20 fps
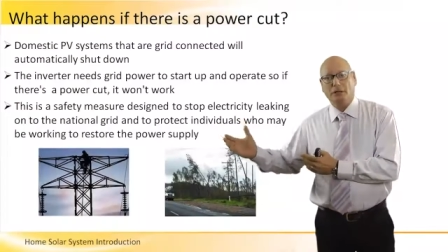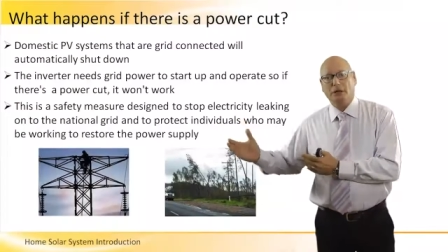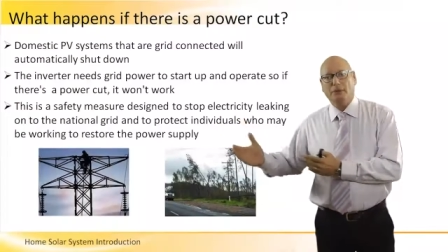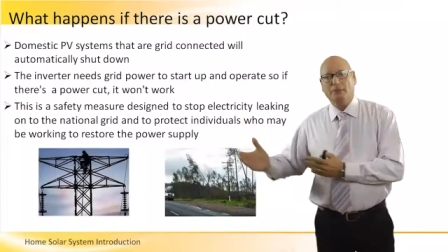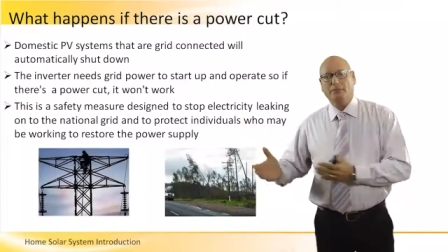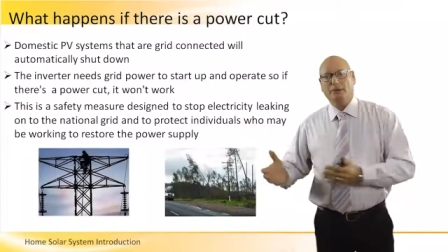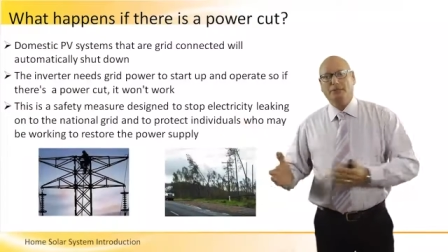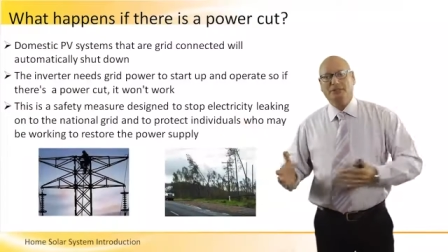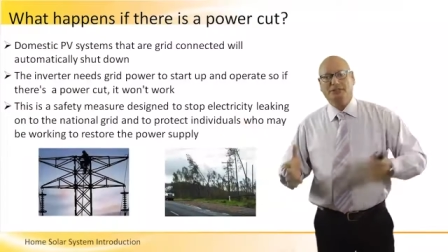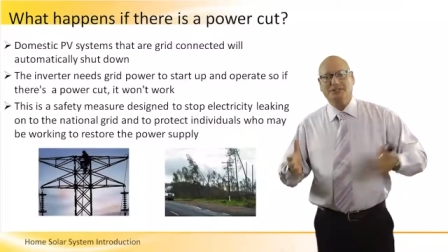
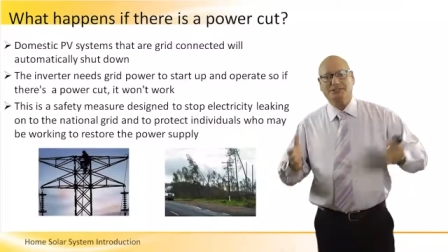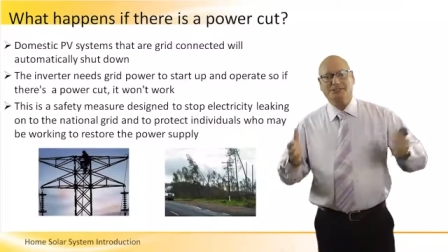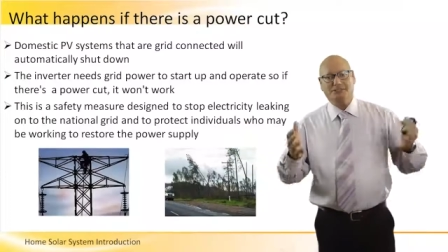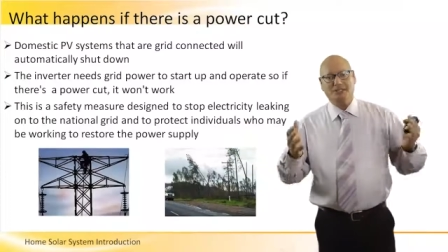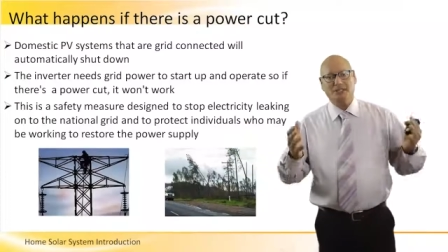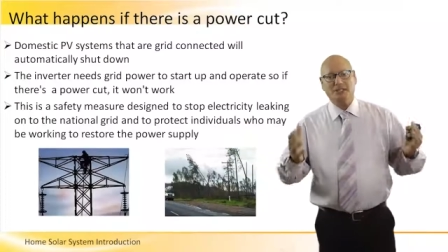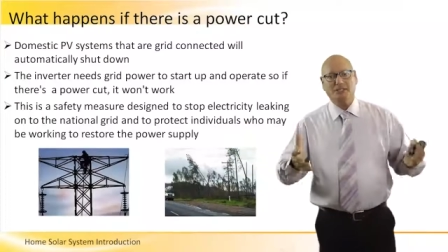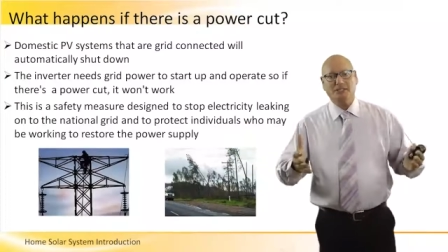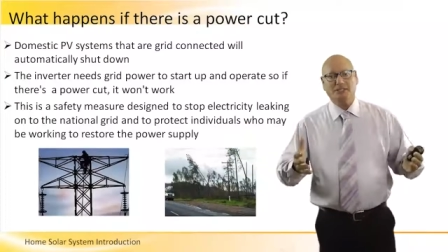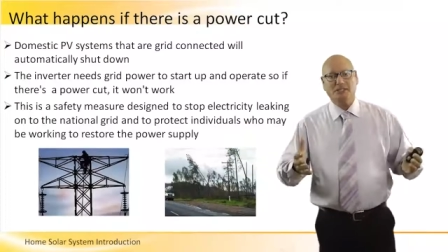But the
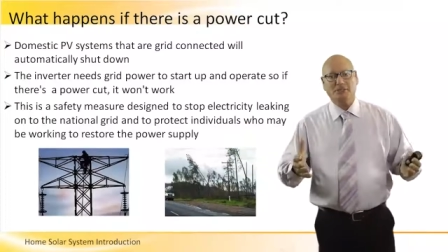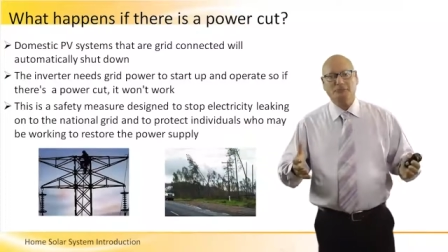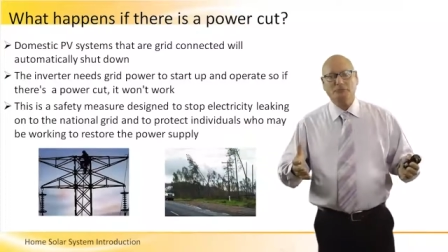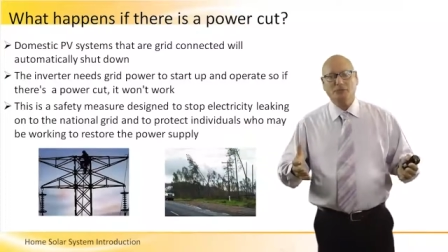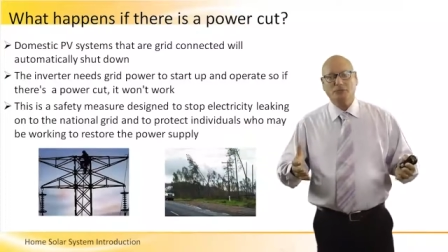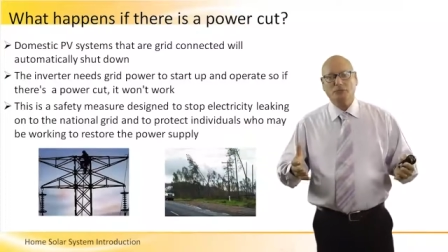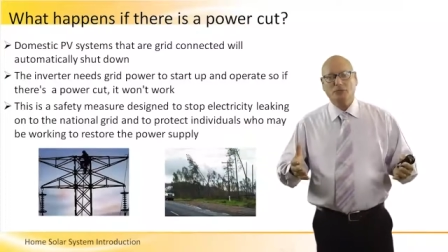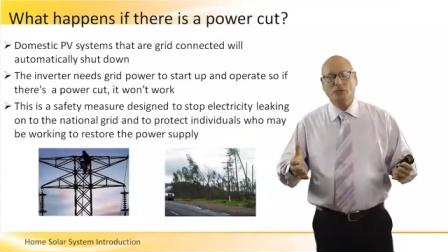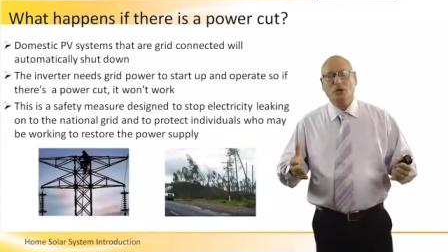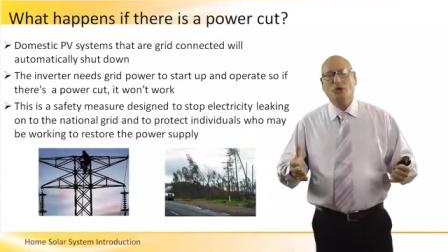
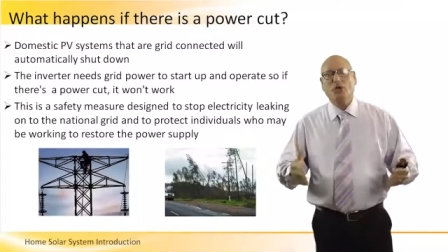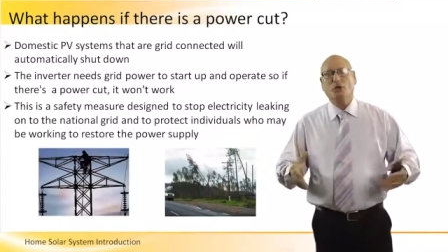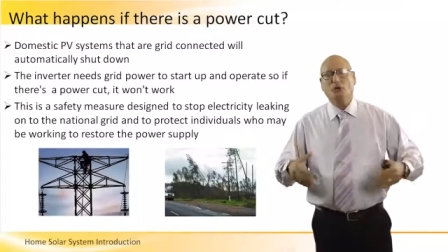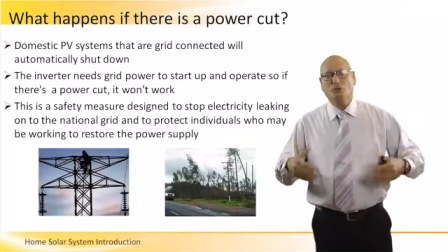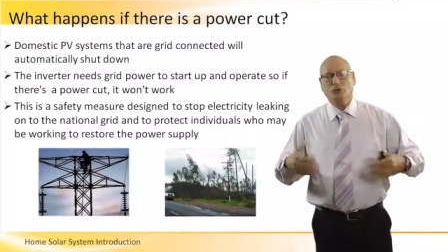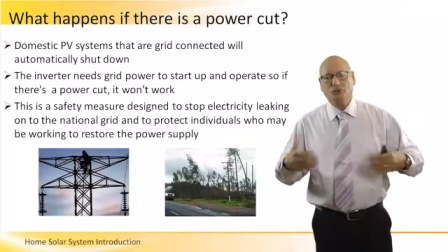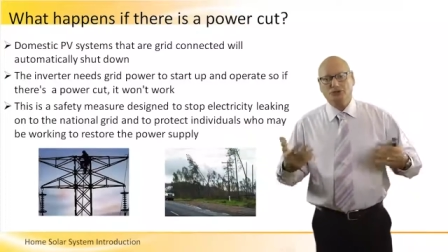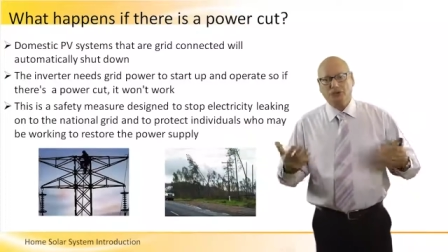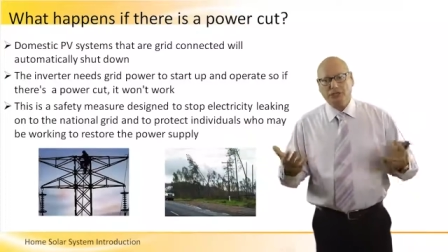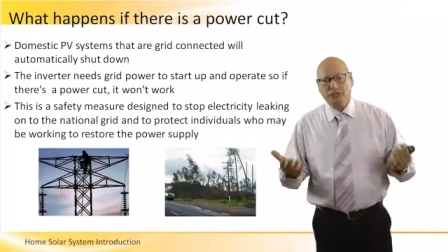system
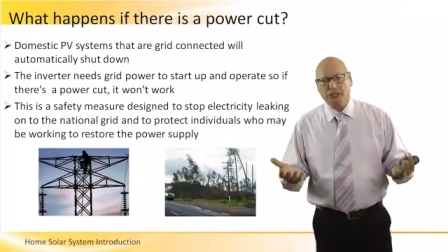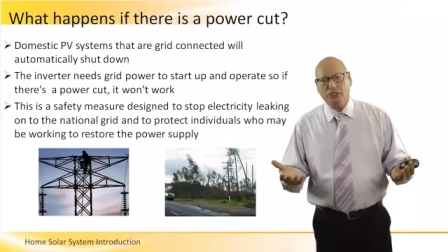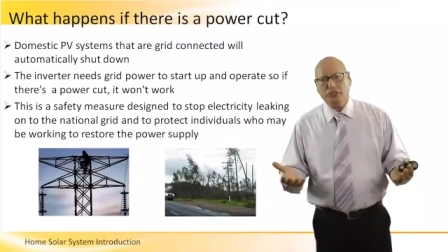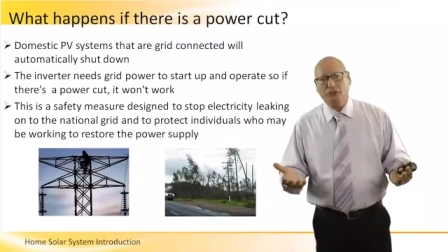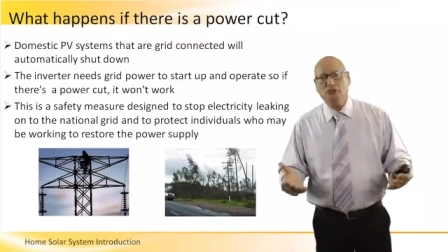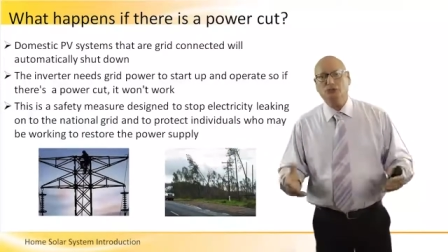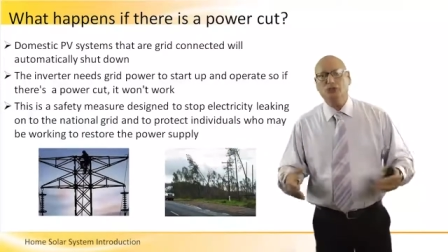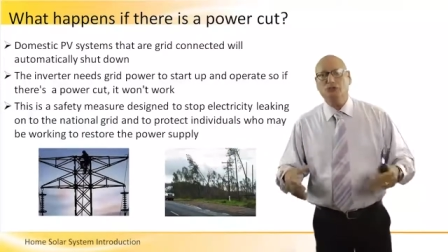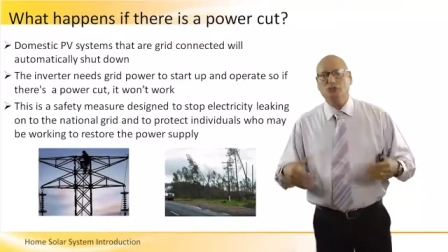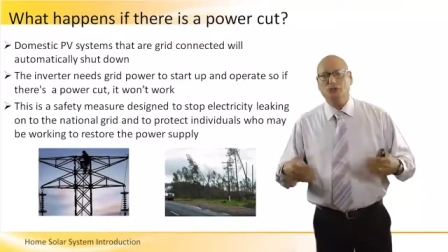
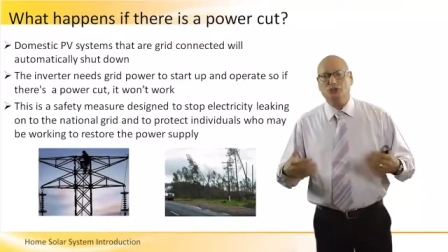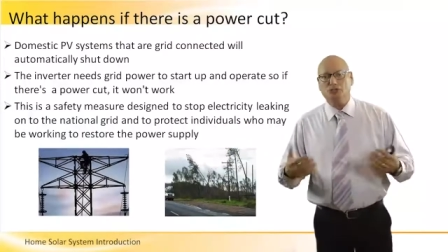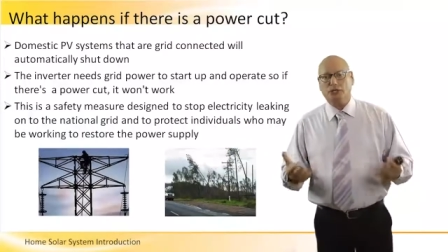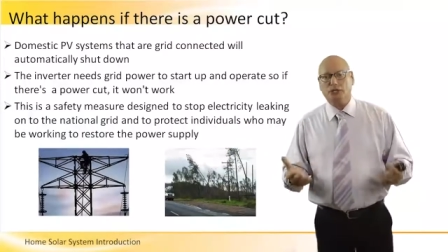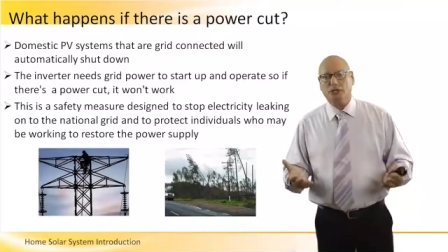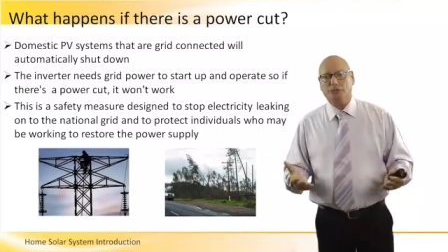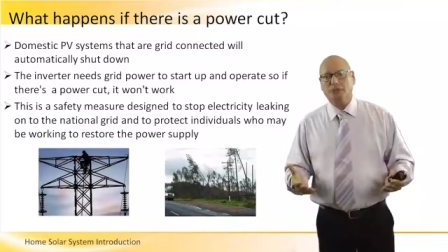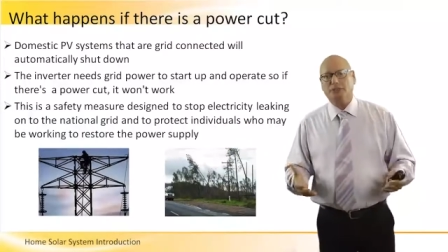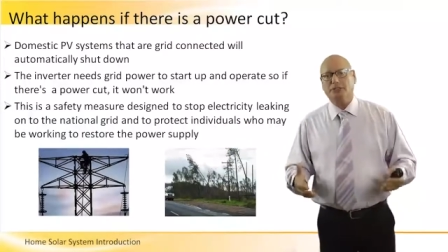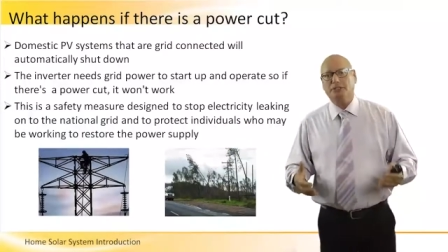continues to
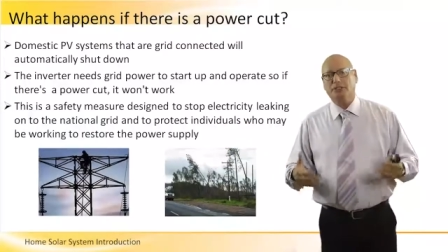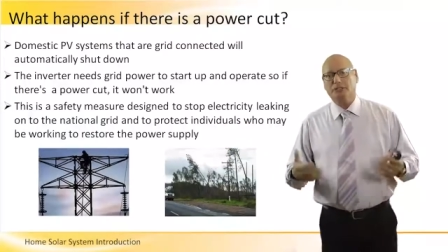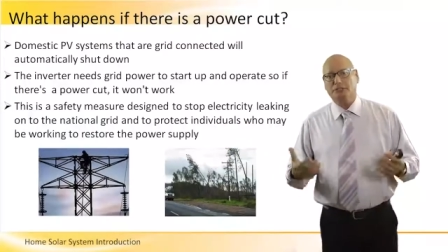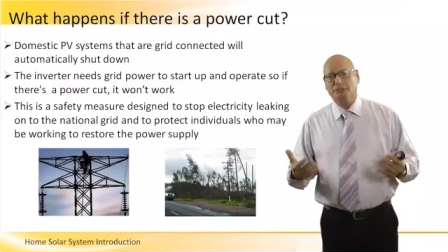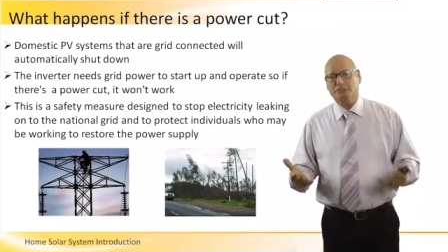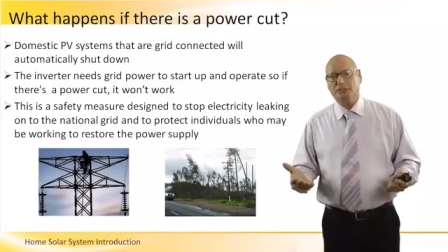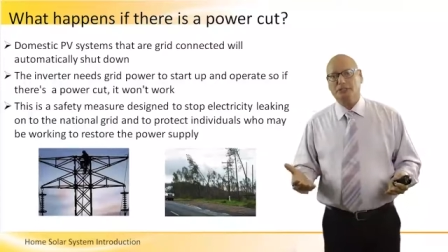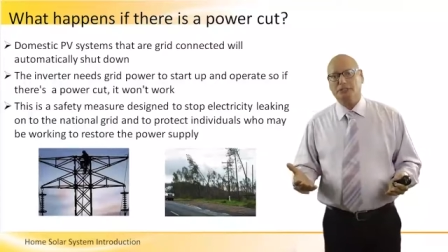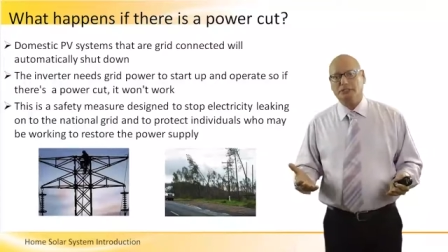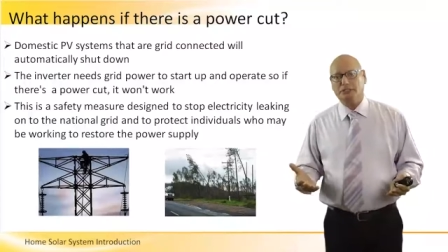generate
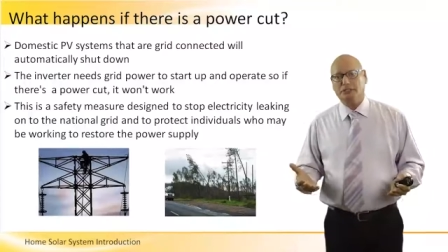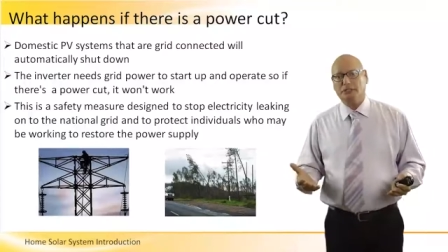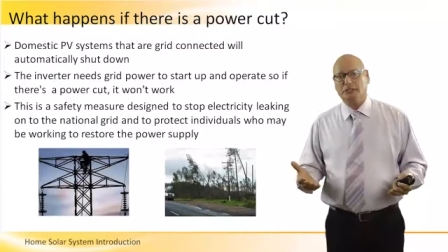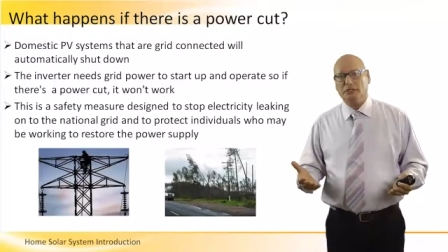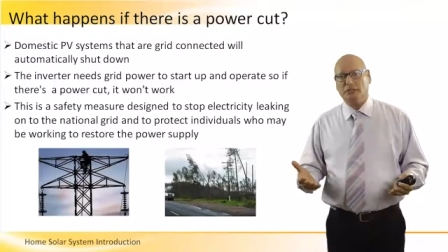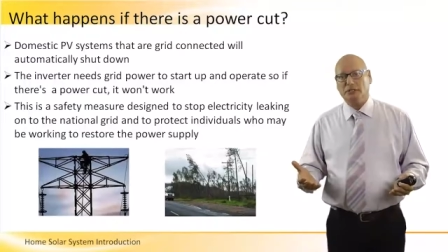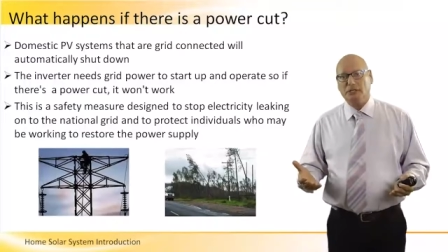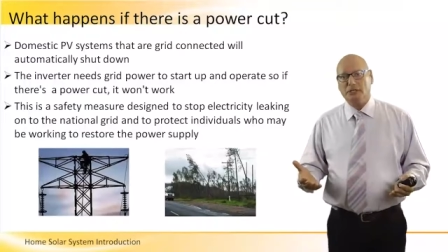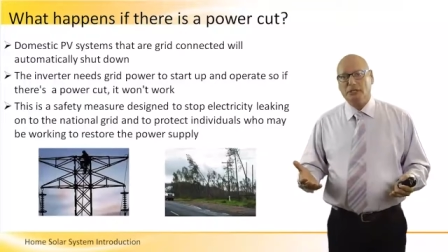electricity.